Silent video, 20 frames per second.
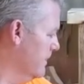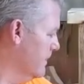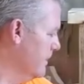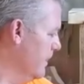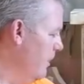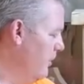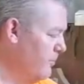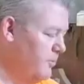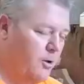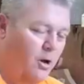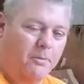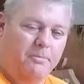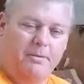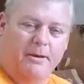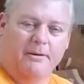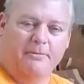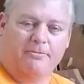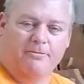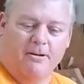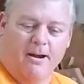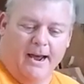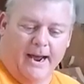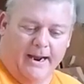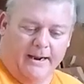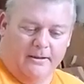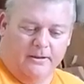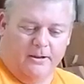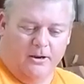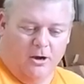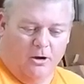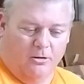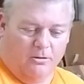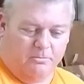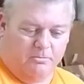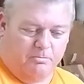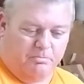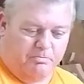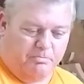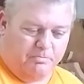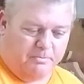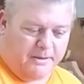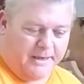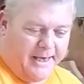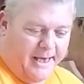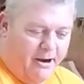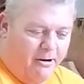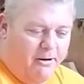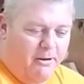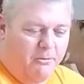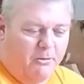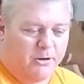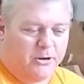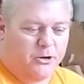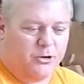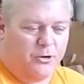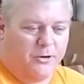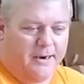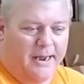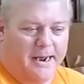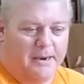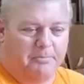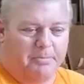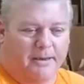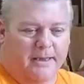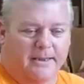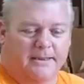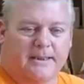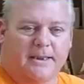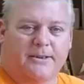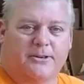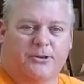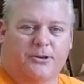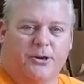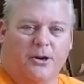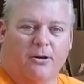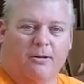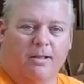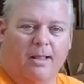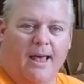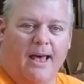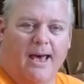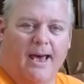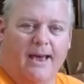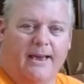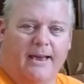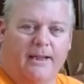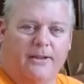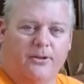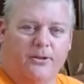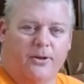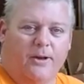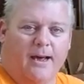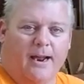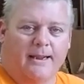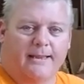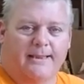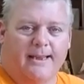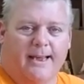So don't be afraid, you know, carry what you need because it's your leg and you got to